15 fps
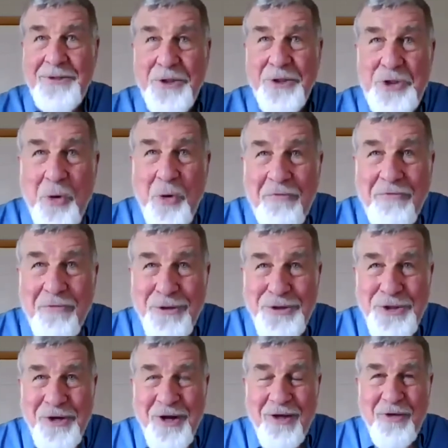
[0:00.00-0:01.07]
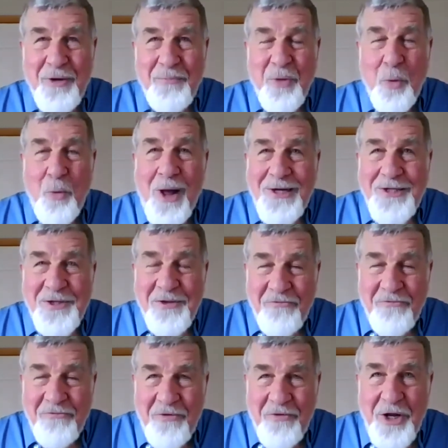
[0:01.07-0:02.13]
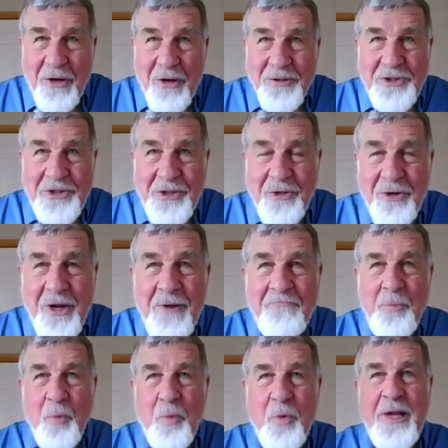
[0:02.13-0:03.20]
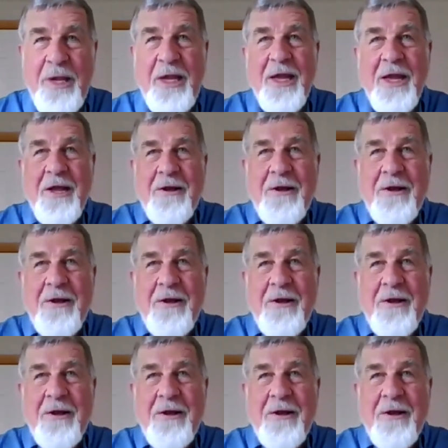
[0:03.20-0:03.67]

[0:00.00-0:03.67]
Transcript: short version of it, but watch the videos to really